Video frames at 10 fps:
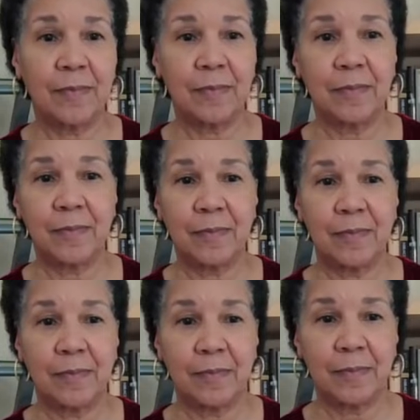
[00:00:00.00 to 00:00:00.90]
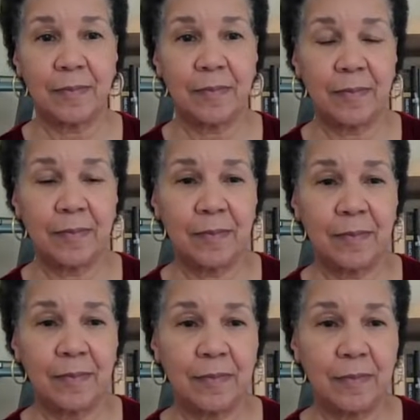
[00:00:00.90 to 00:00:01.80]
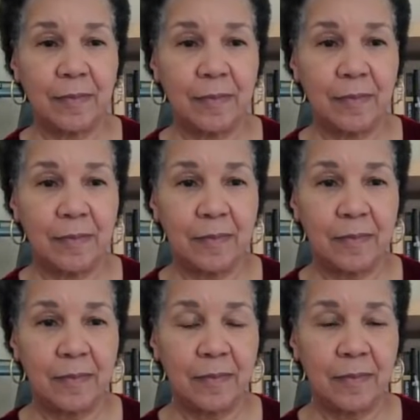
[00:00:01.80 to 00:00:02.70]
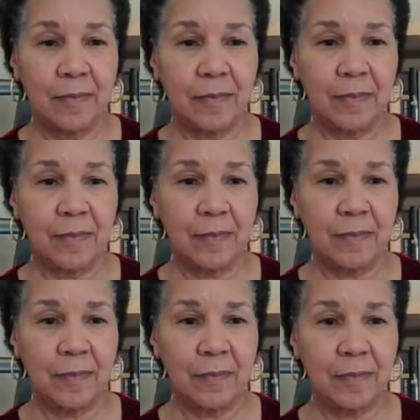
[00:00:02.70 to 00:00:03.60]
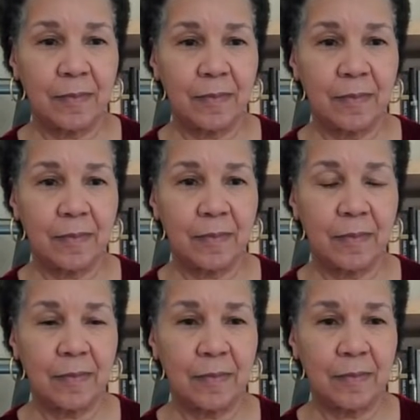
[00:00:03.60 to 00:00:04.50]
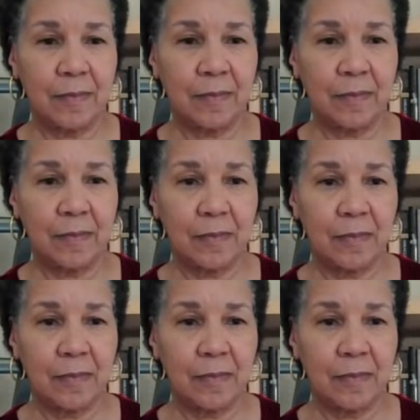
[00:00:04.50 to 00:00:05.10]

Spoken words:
(silent)